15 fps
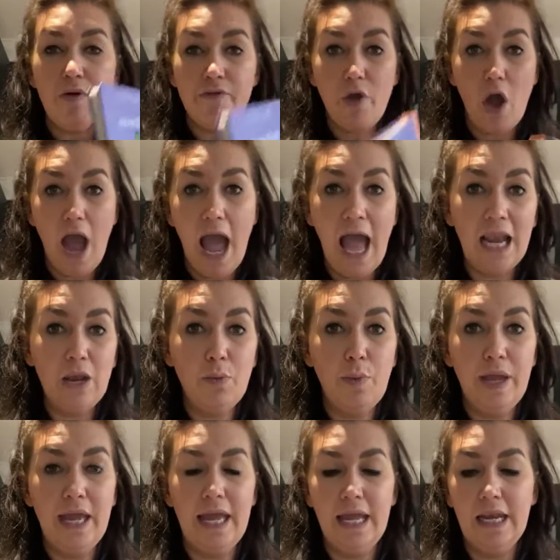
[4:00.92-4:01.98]
We've got
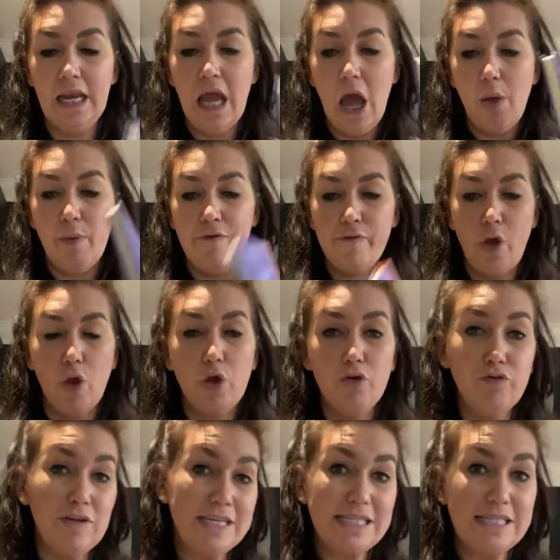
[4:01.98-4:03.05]
Halloween, we've got
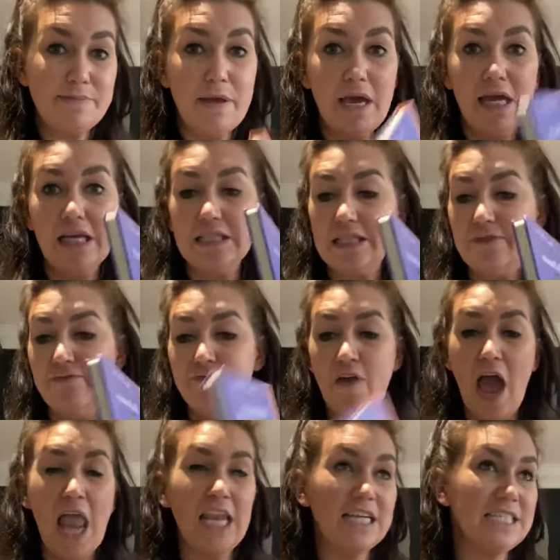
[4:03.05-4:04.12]
Christmas,
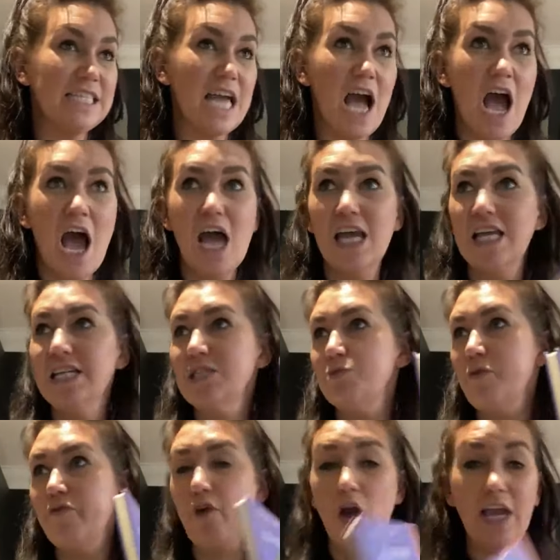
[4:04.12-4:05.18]

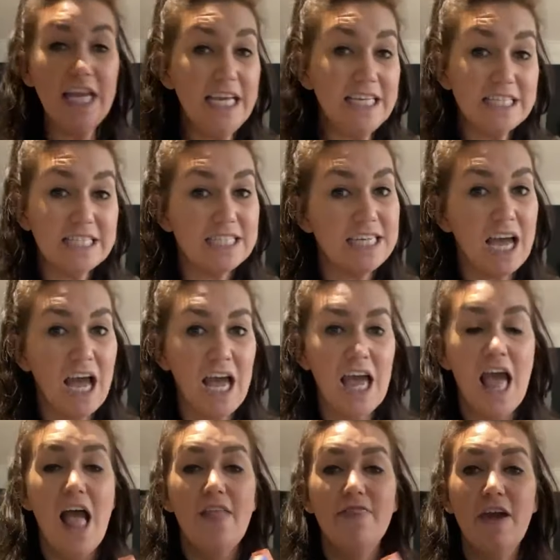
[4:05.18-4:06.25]
Valentine's, we've got Easter.
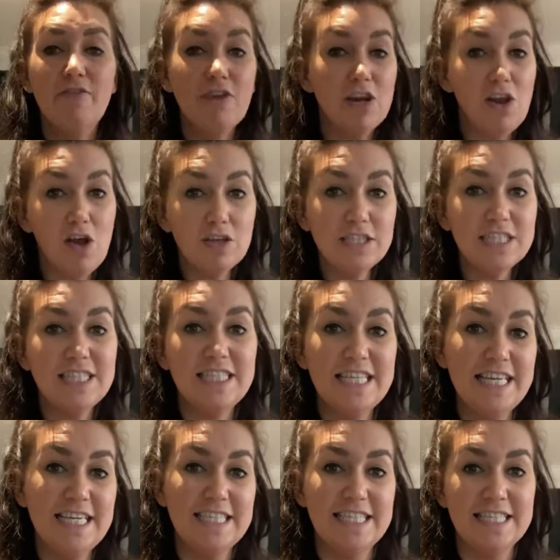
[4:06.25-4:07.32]
There are lots of
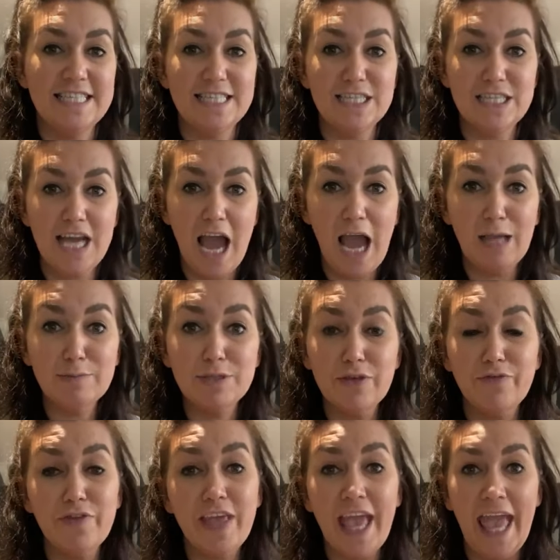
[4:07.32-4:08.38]
seasons and times
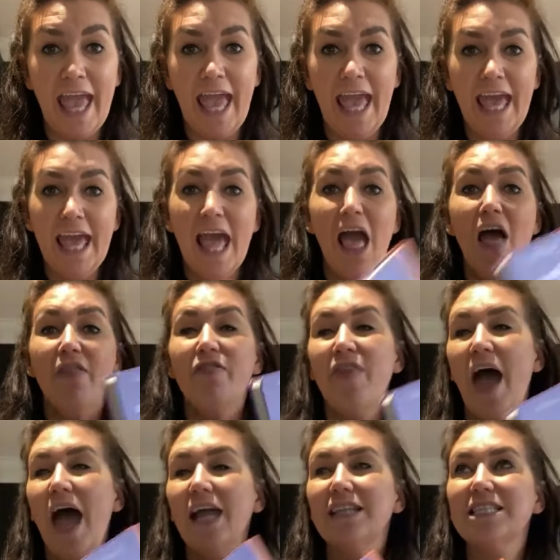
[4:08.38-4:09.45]
of year
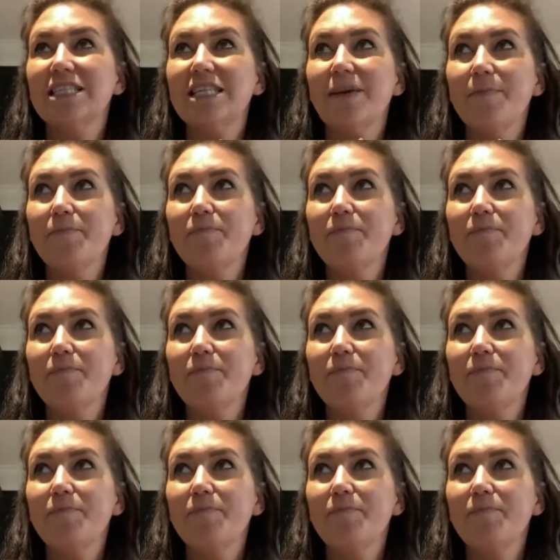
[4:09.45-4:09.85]
that